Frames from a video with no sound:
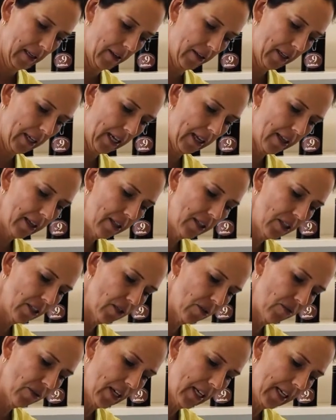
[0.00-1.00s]
Okay, this
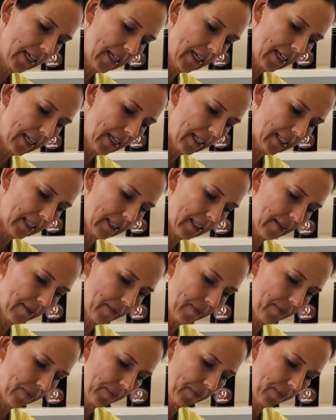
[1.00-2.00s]
is really nice
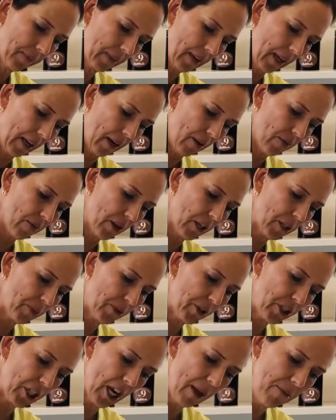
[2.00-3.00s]

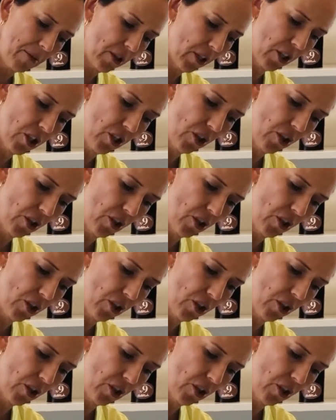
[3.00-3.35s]
raspberry jam. You can